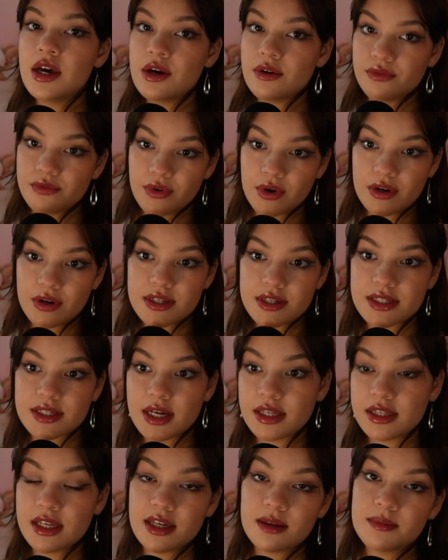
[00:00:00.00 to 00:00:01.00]
First, I
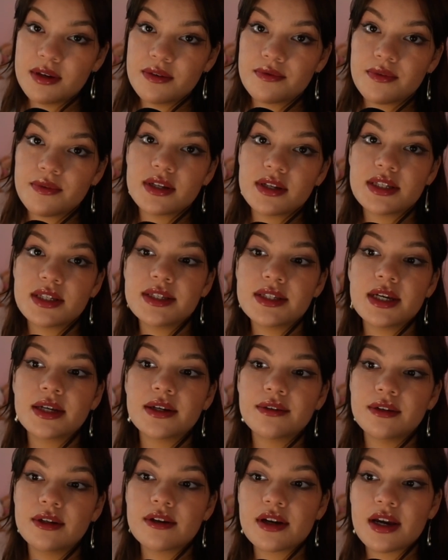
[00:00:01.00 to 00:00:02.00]
think it'd be fun to take a
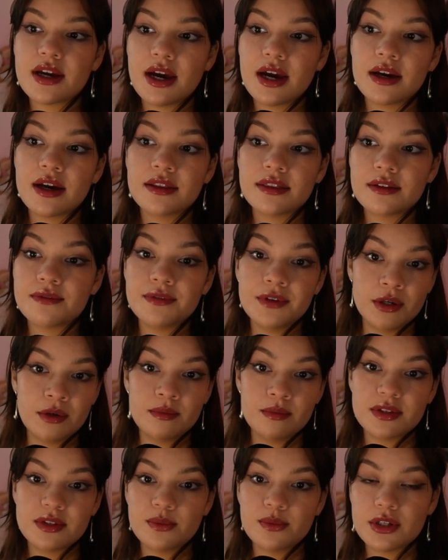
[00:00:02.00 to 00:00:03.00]
look at the
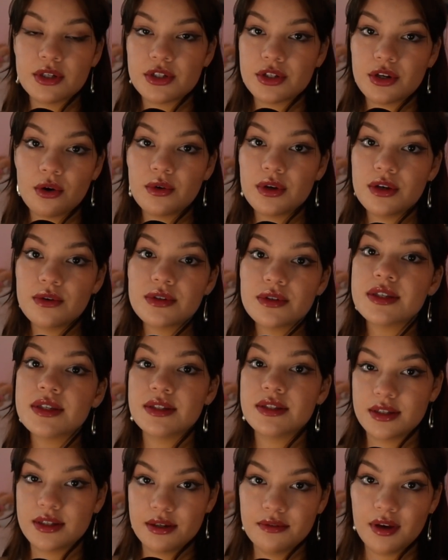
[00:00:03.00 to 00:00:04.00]
films which show
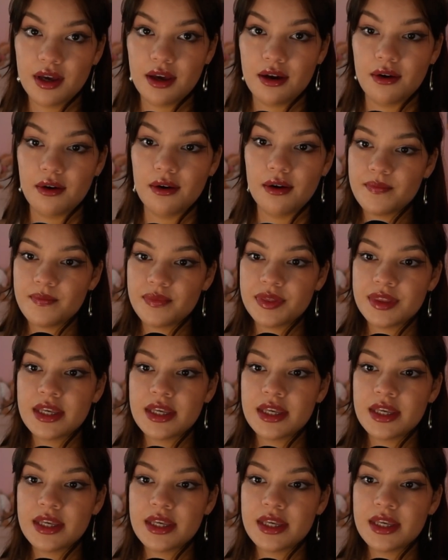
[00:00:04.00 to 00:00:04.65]
uses of AR.